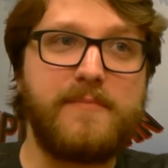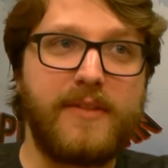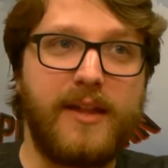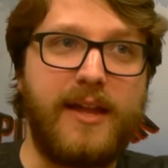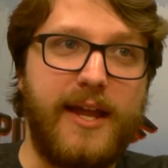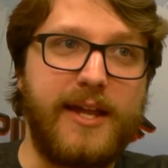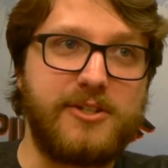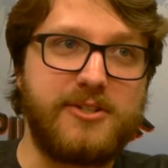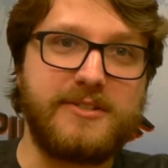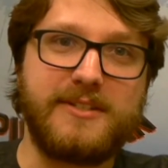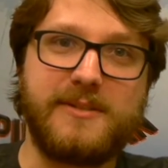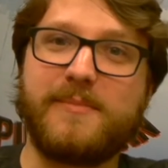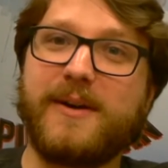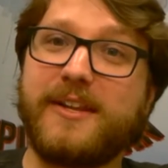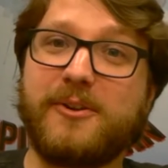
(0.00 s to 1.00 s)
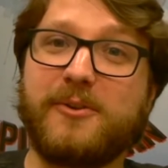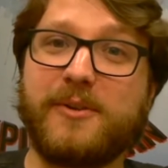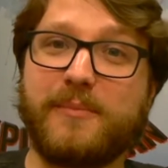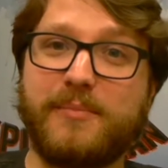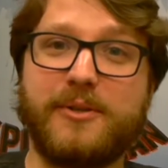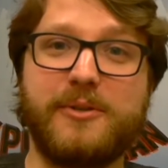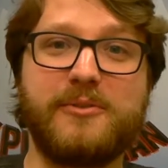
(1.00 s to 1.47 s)
anxiously by their
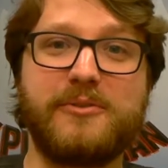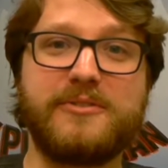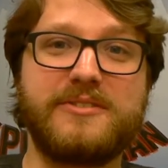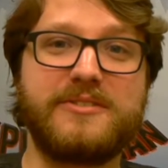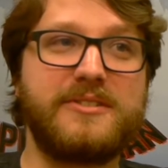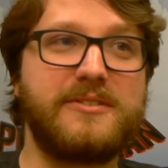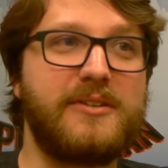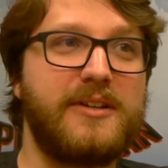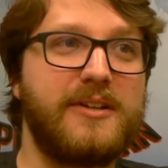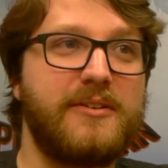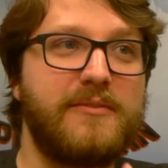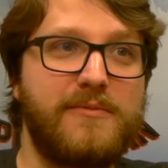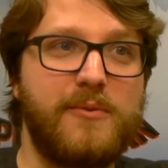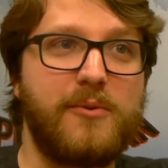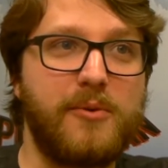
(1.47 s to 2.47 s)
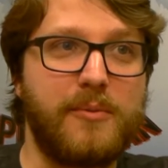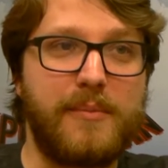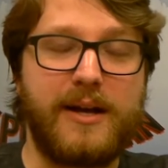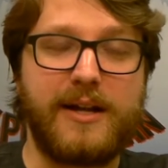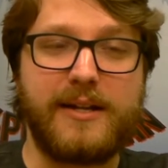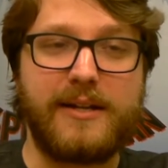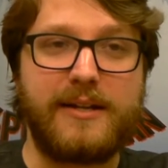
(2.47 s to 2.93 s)
computers uh, for
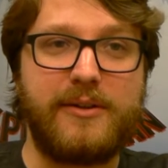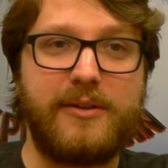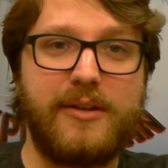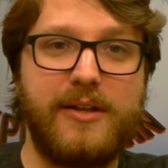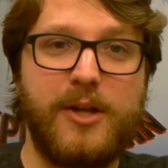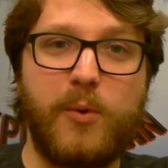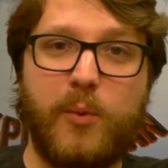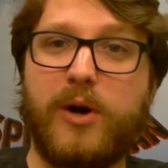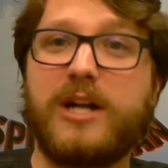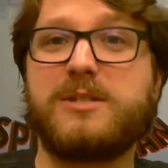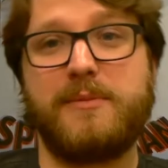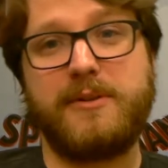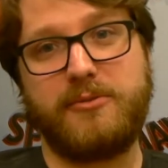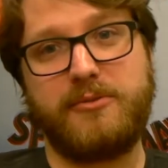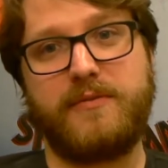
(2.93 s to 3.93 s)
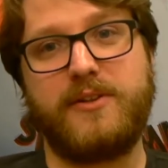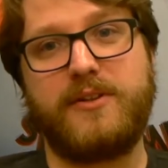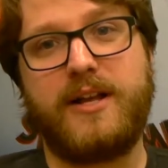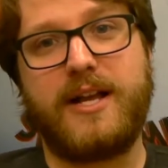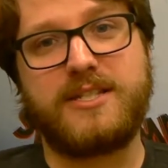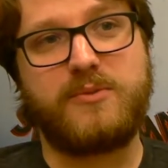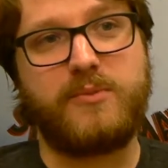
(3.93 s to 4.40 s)
my Watchmen review
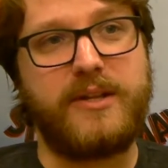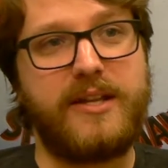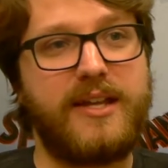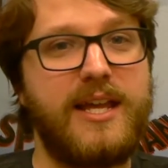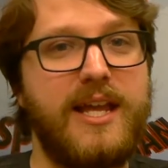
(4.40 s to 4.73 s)
last week.